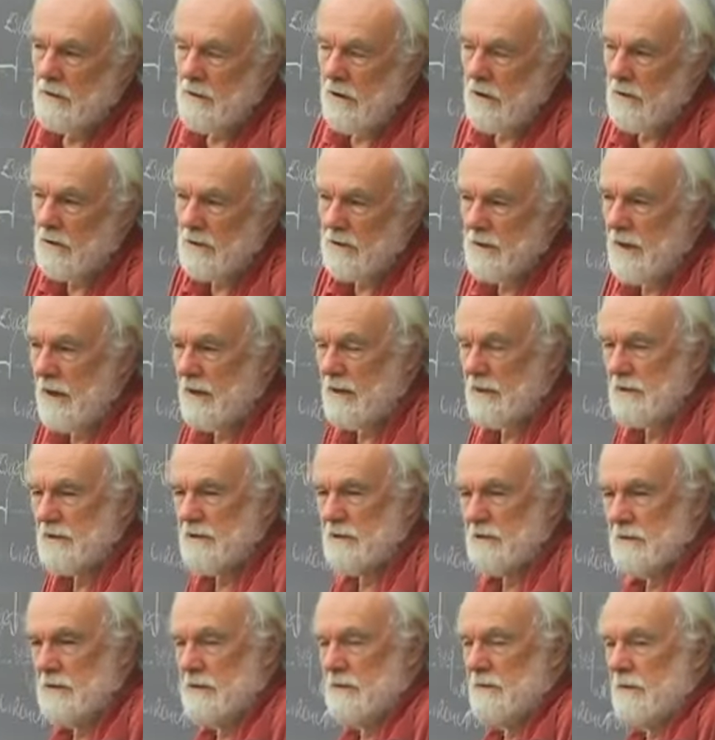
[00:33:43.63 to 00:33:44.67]
the whole
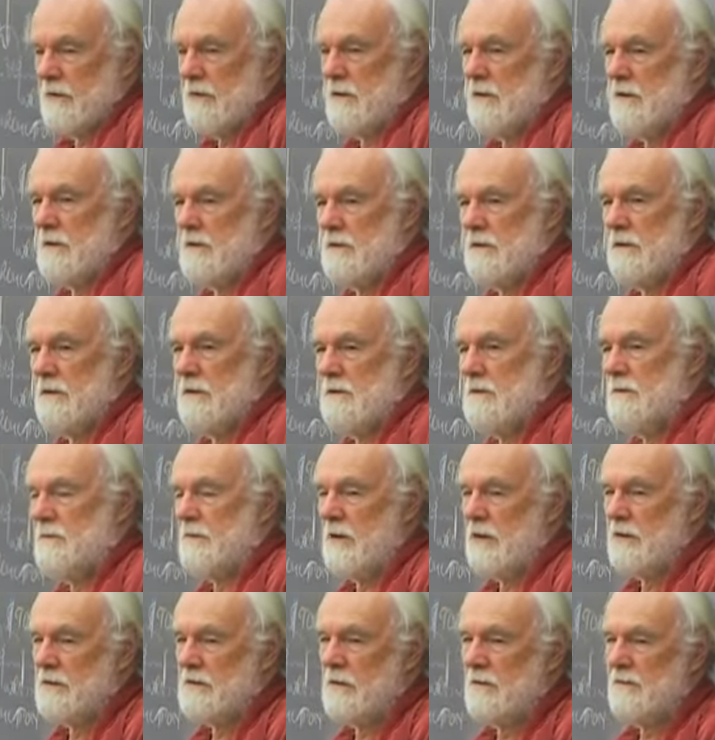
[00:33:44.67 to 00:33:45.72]
analysis is, very, is, is,
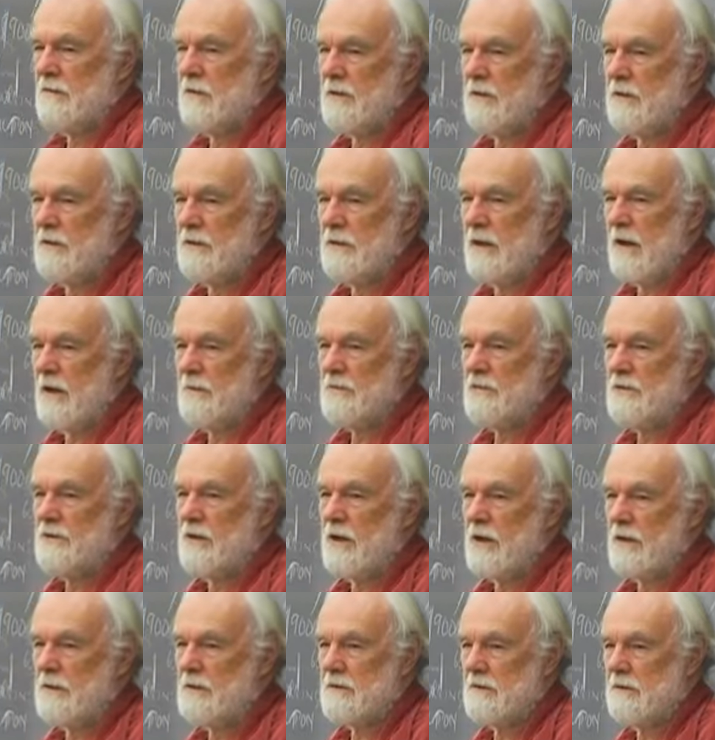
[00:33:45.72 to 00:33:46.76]
based on very
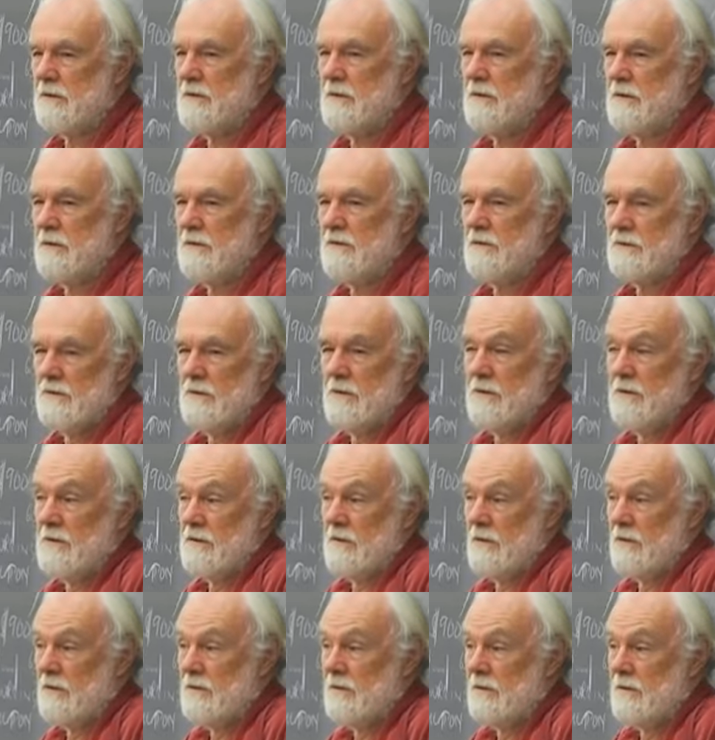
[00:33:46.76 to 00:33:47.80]
abstract and, and,
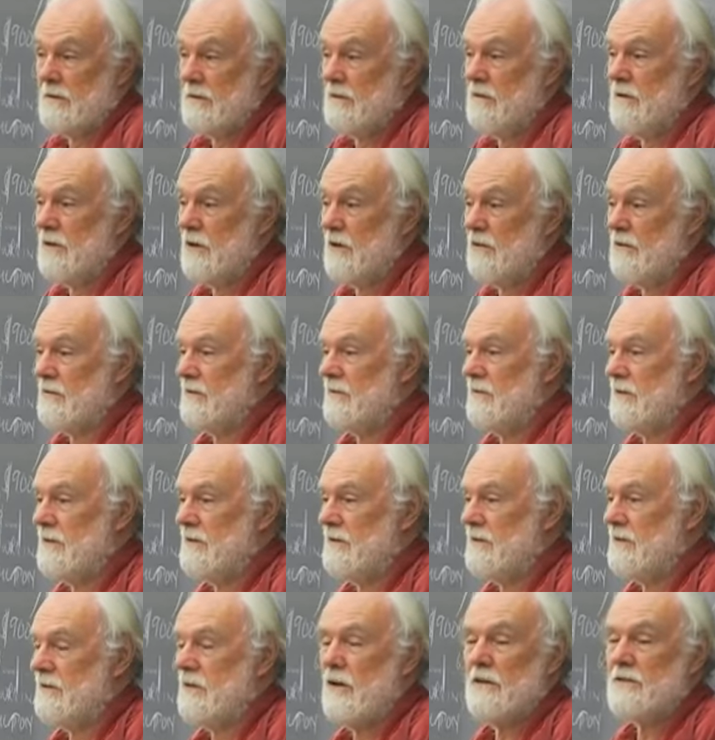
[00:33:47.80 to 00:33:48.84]
and, and you know,
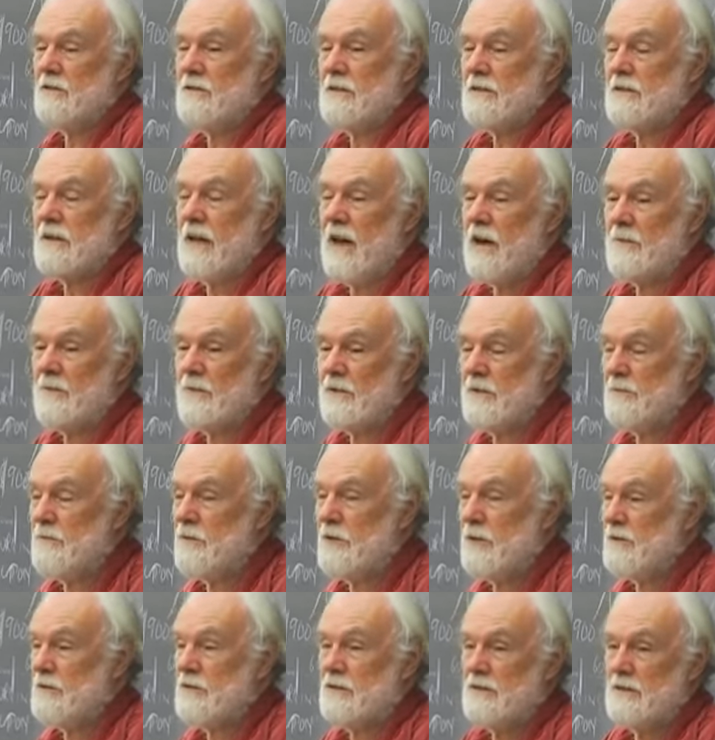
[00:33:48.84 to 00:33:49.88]
and constant capital
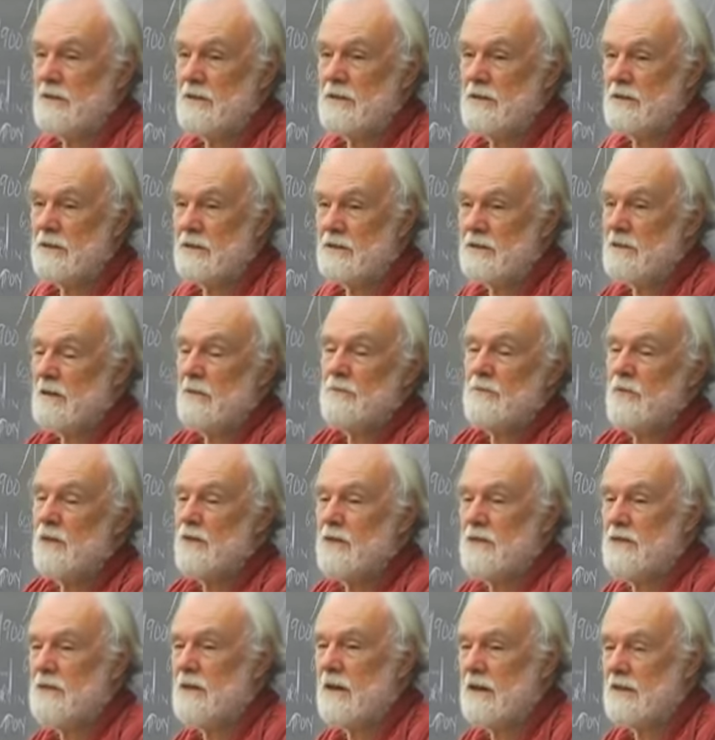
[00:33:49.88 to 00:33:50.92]
purchases. At some
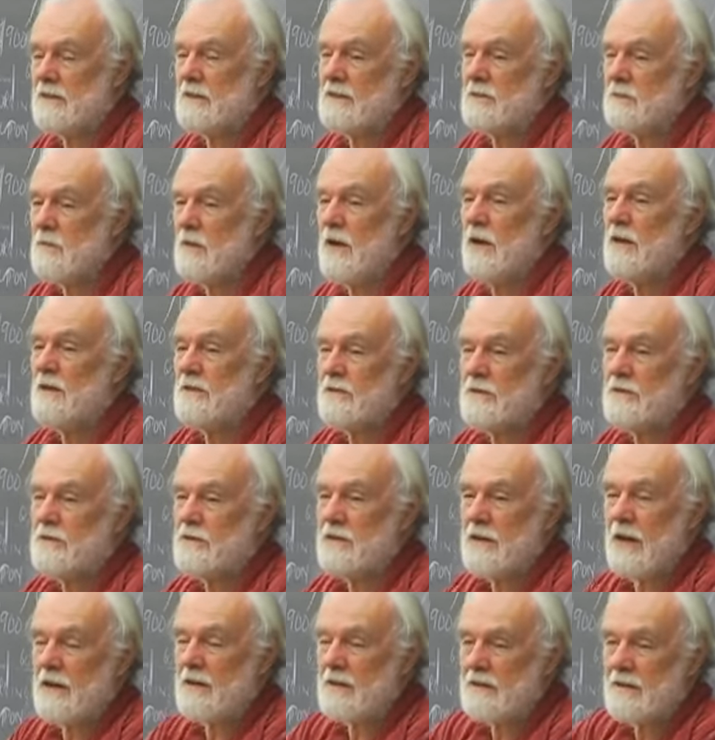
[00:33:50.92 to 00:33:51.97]
point, he kind of says, well, you can
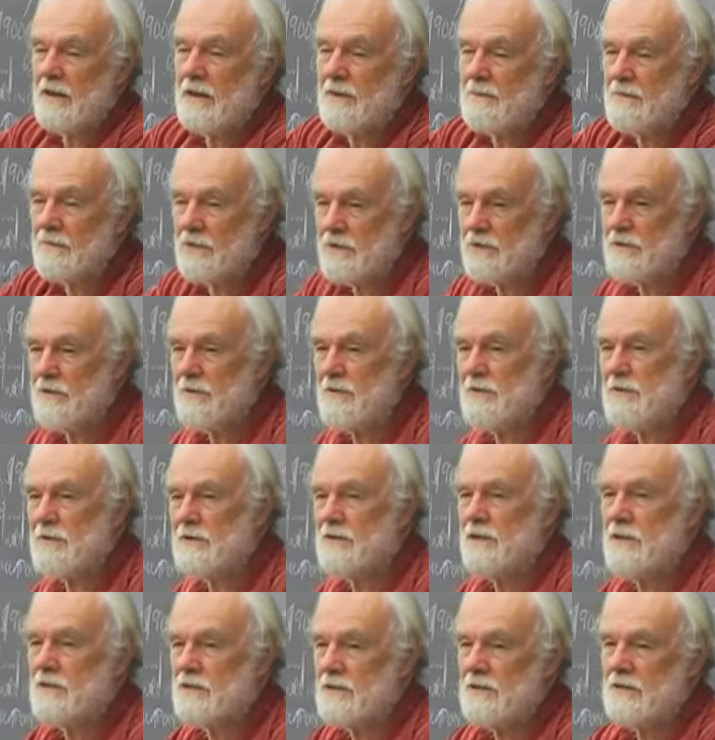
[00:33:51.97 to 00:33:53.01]
stagger them to on
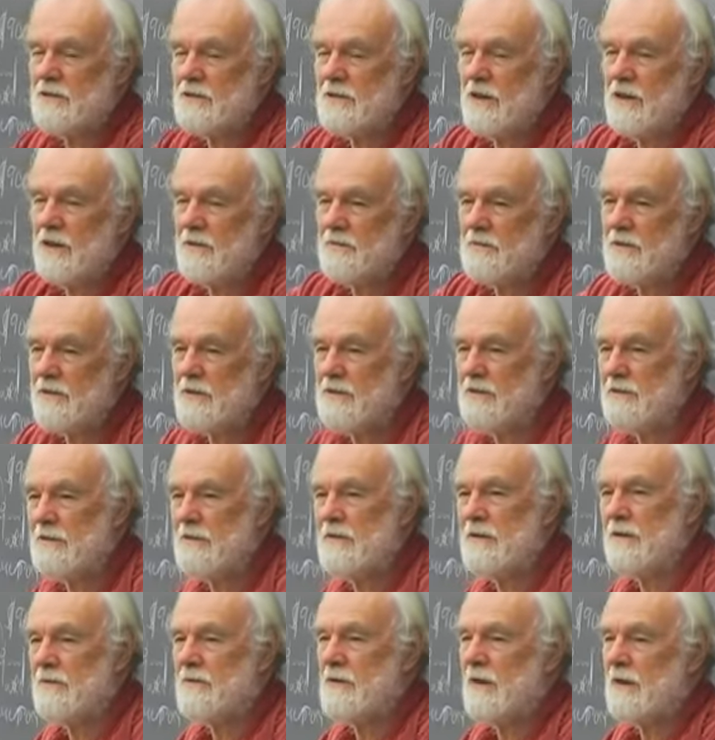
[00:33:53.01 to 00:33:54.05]
a just-in-time thing. You
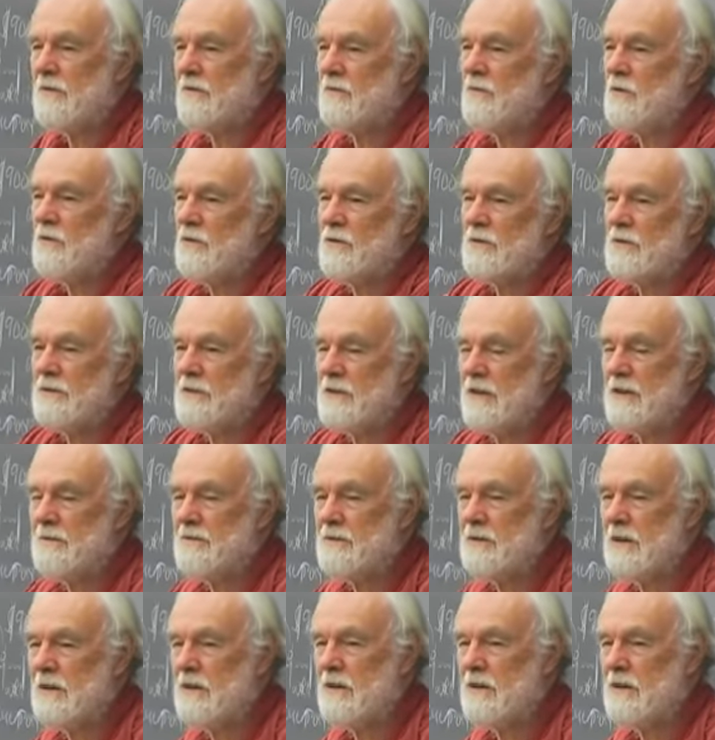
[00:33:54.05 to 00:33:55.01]
don't have to have them all at the same